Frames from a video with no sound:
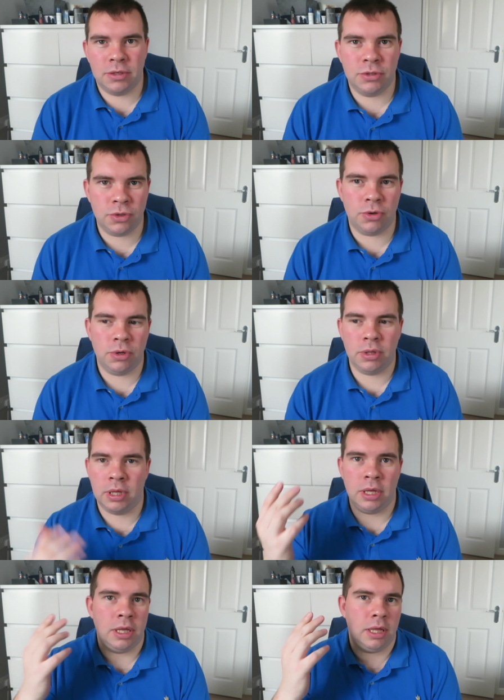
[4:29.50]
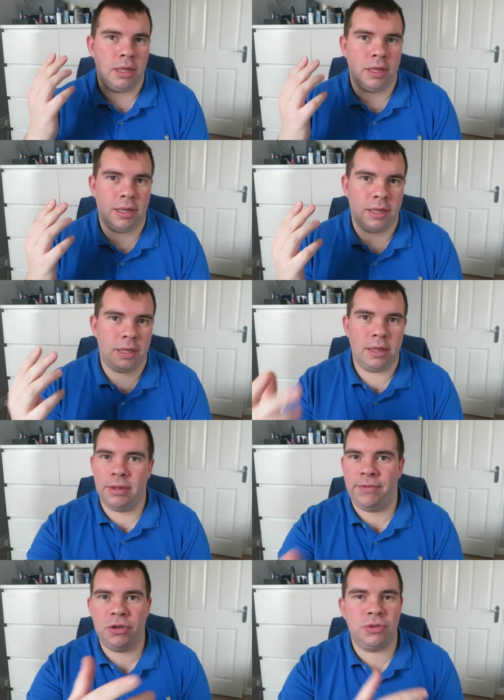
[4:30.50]
So
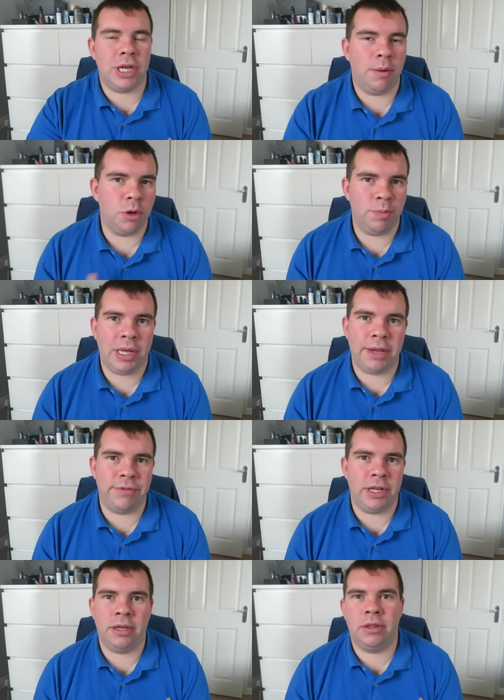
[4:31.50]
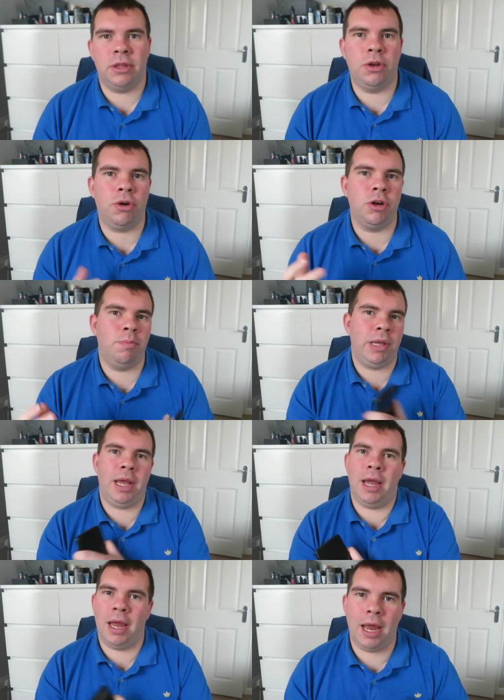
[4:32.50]
the videos that I'm going to be giving you, they're not going to
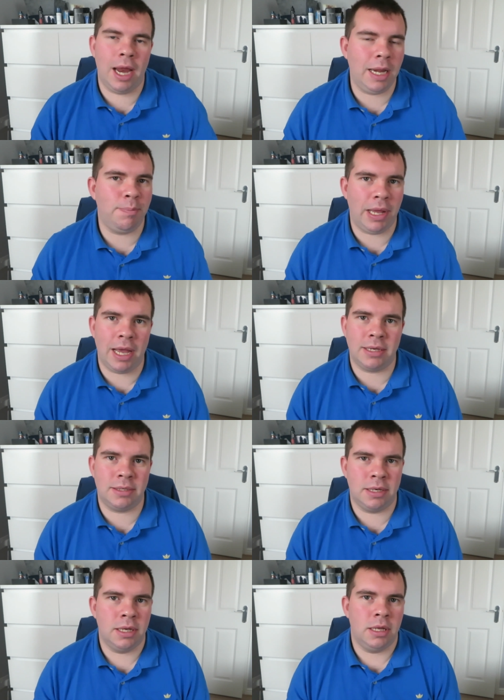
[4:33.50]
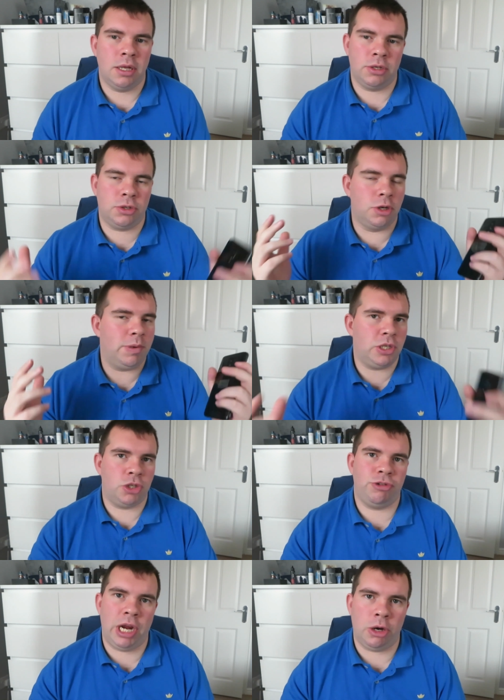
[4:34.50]
be any BS. Just going to be
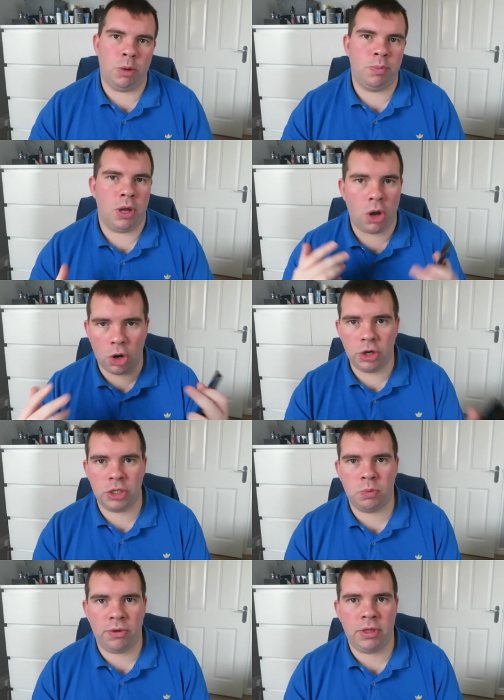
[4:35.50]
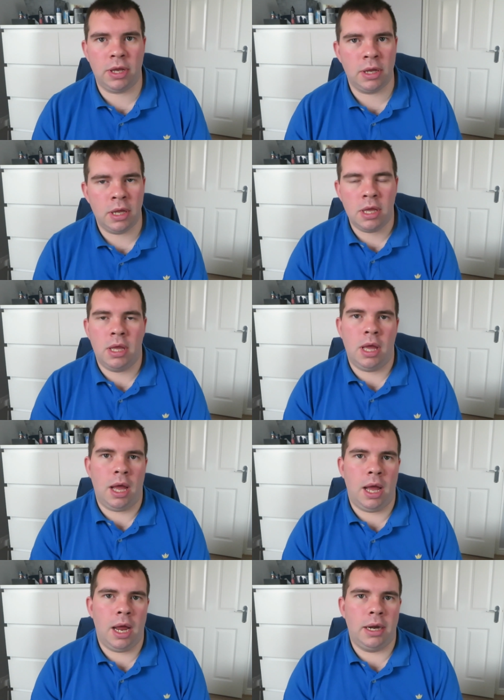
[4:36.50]
straight up, honest with you.
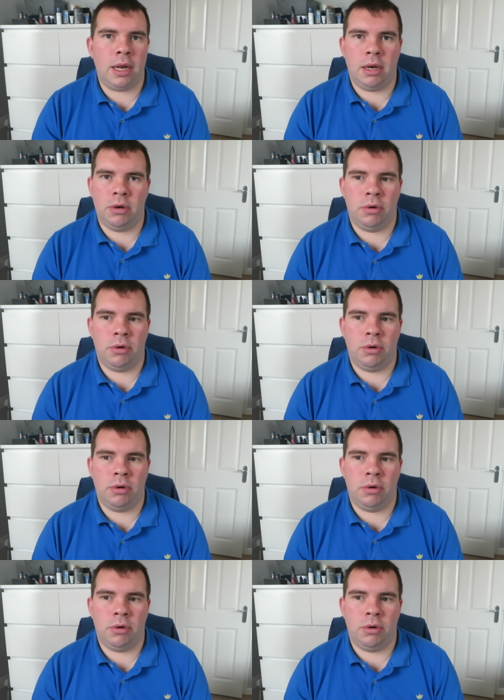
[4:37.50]
And